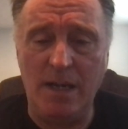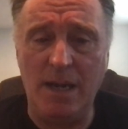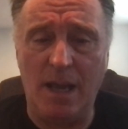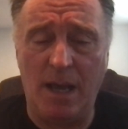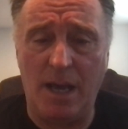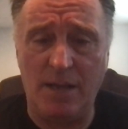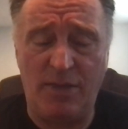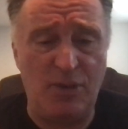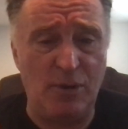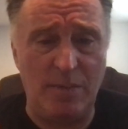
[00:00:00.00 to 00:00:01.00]

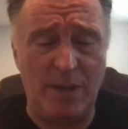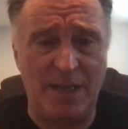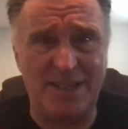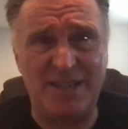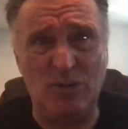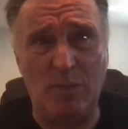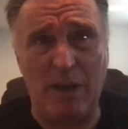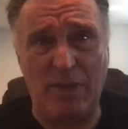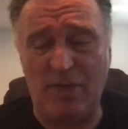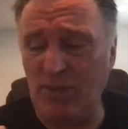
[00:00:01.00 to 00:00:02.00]
30 minutes to about
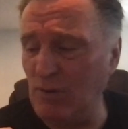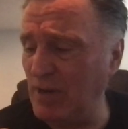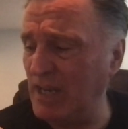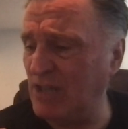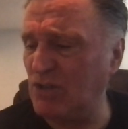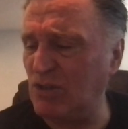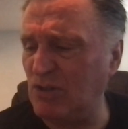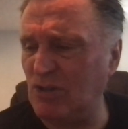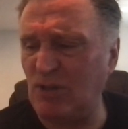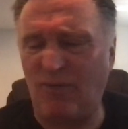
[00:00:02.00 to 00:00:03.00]

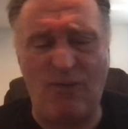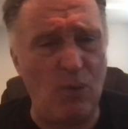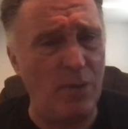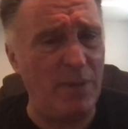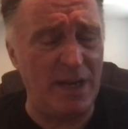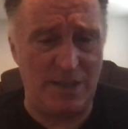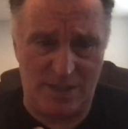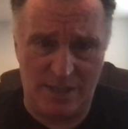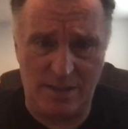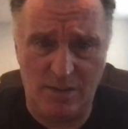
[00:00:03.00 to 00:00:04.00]
34
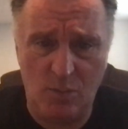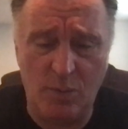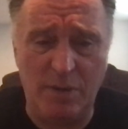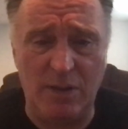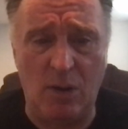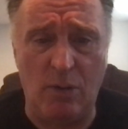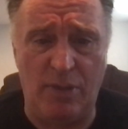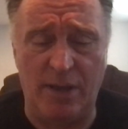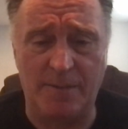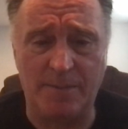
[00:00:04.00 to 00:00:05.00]
minutes would be the whole
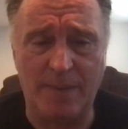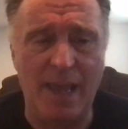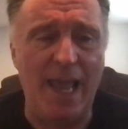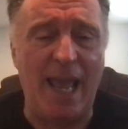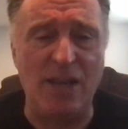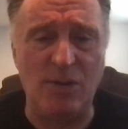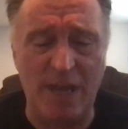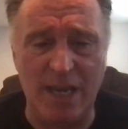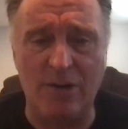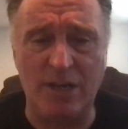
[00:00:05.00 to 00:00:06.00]
thing. And you
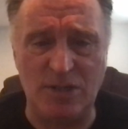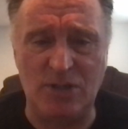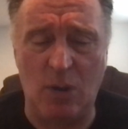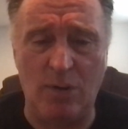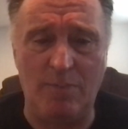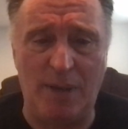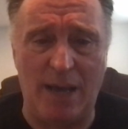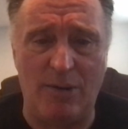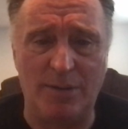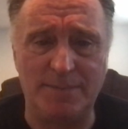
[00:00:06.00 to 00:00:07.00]
hear his tone and
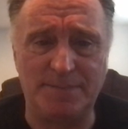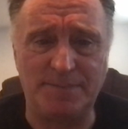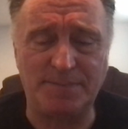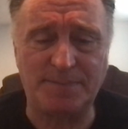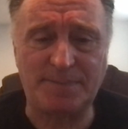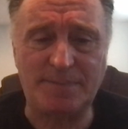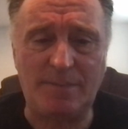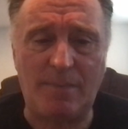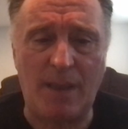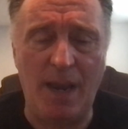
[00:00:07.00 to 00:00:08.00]
power.
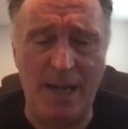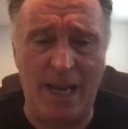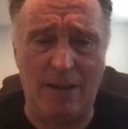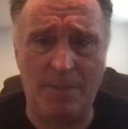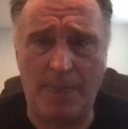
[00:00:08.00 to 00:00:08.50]
Now,